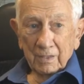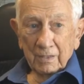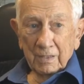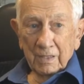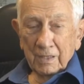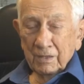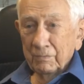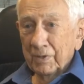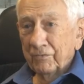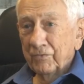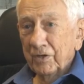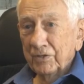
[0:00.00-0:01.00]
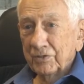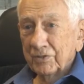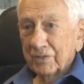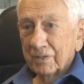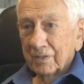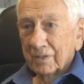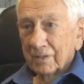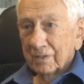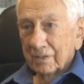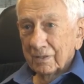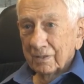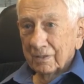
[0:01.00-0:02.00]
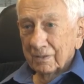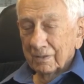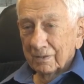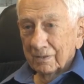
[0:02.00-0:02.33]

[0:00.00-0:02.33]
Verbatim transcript: and I'd have my friends, uh,